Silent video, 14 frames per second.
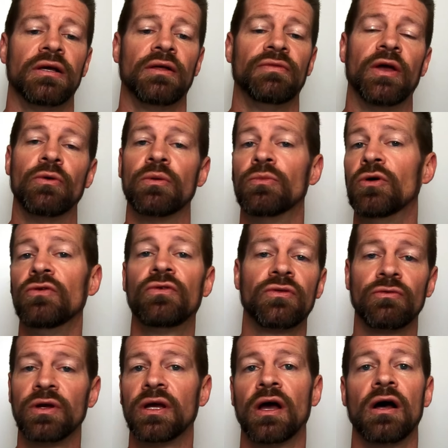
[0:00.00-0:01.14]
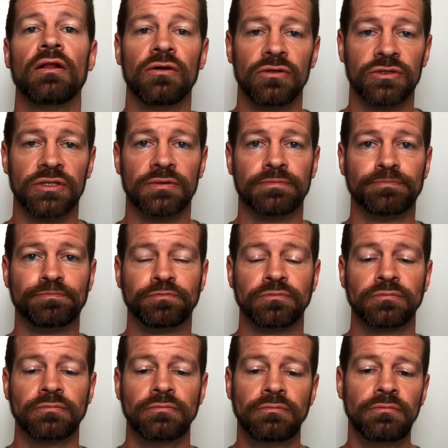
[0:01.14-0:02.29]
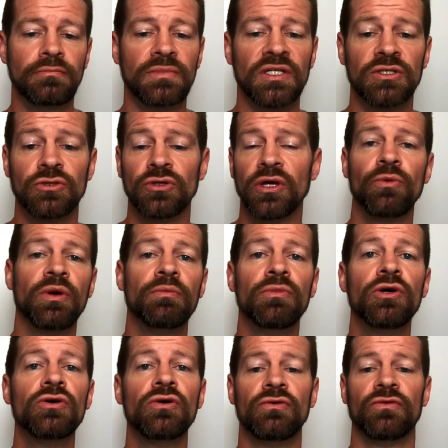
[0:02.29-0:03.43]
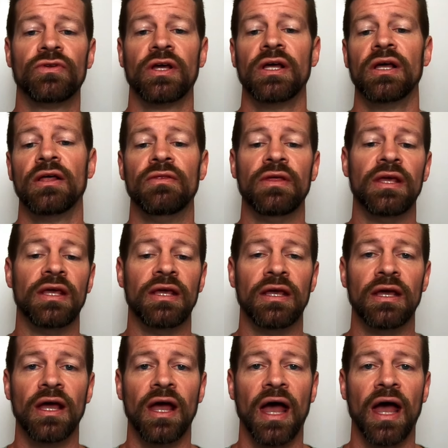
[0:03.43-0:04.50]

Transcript: They removed 3 colors. So they removed the